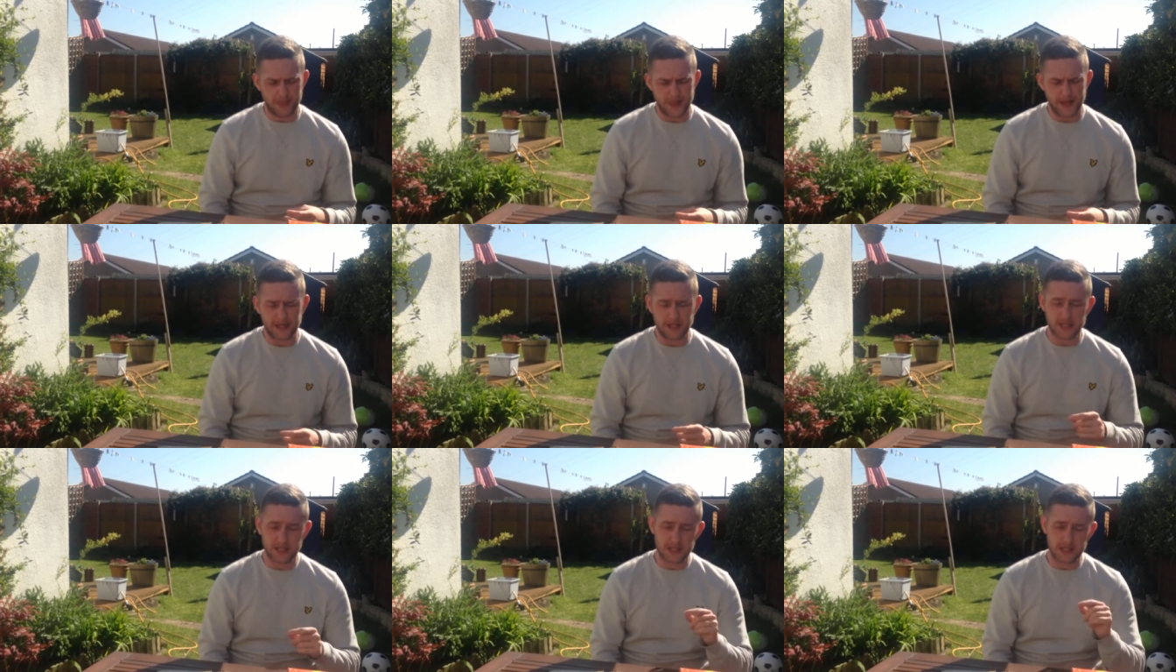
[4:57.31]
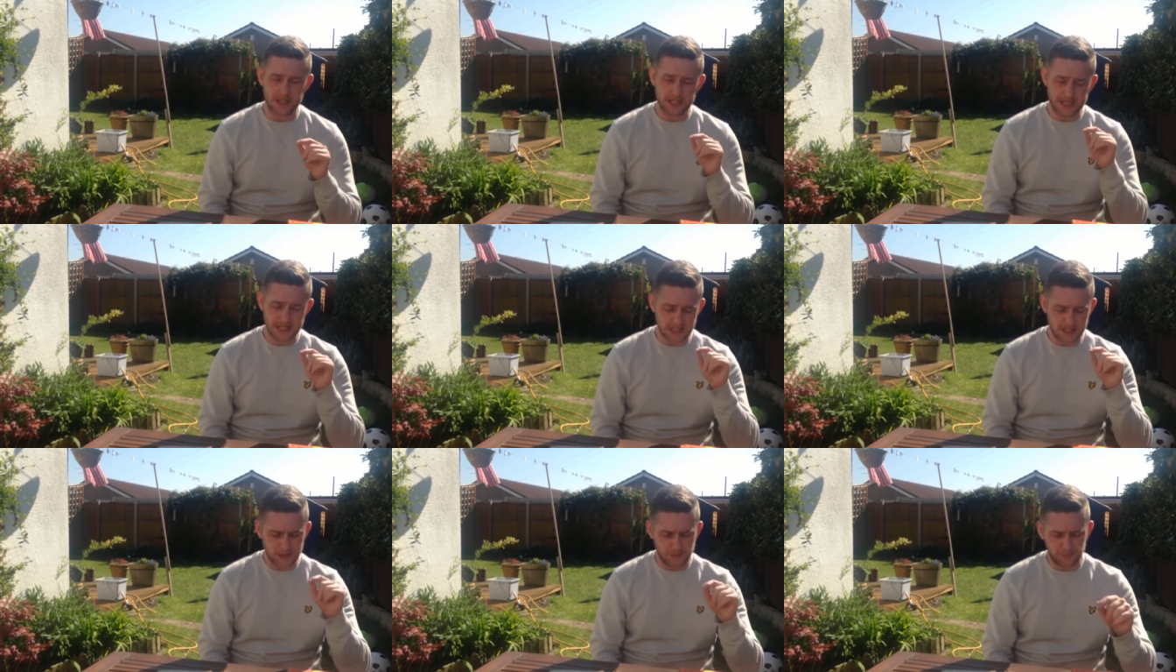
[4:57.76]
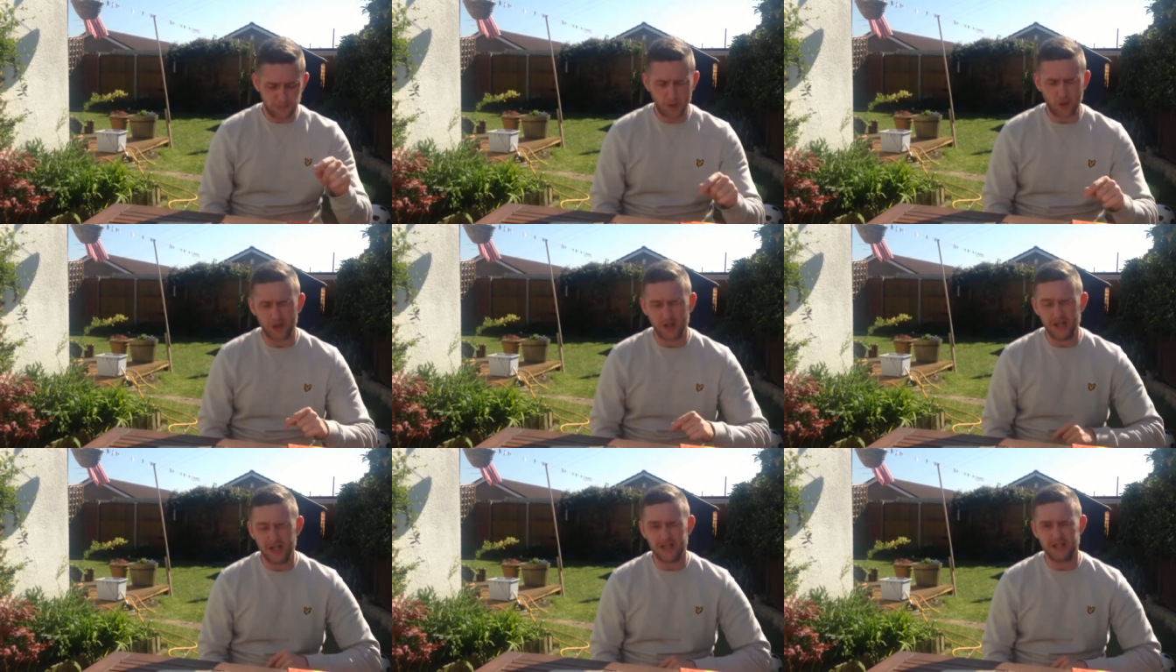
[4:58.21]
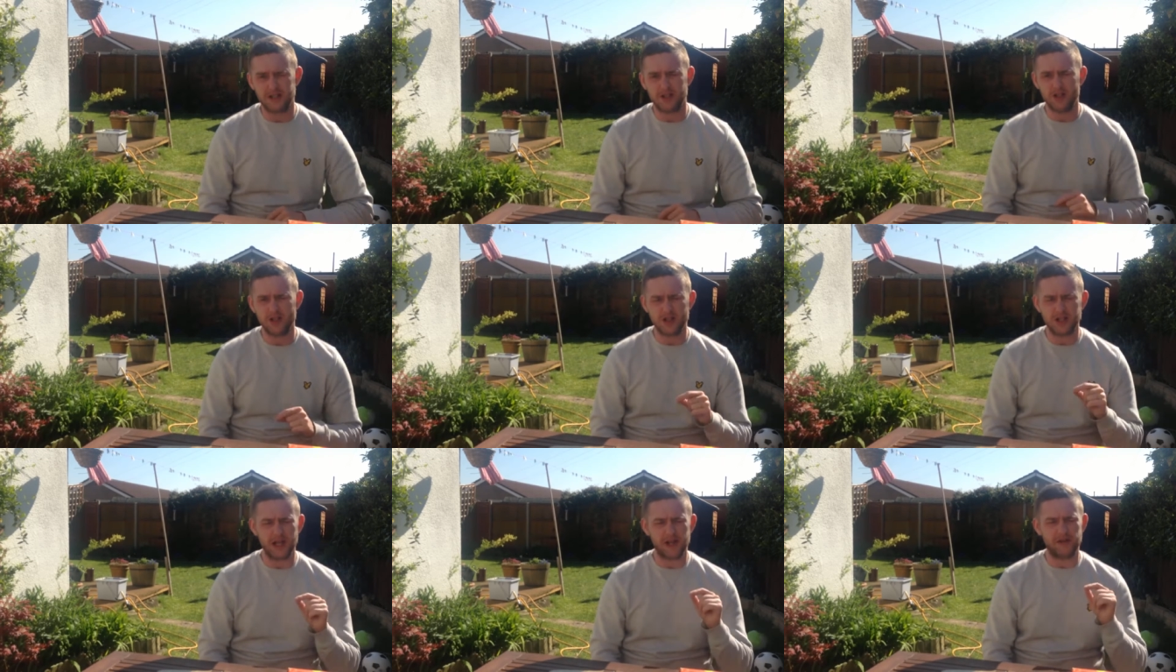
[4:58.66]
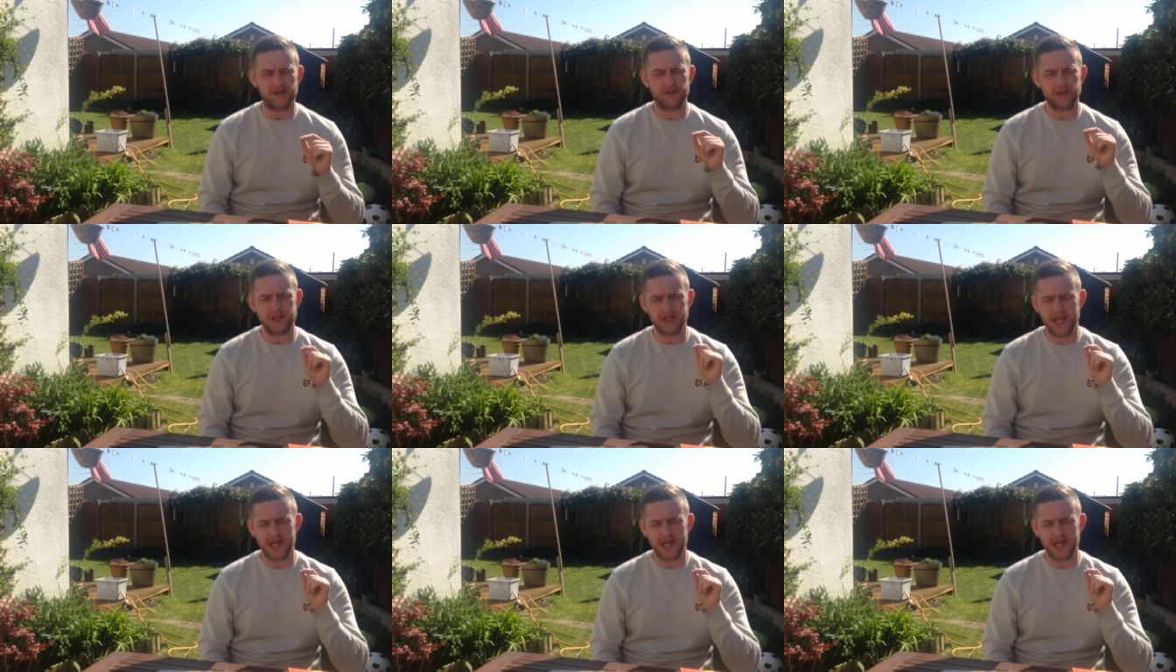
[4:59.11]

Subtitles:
And she says in the book, you need to just get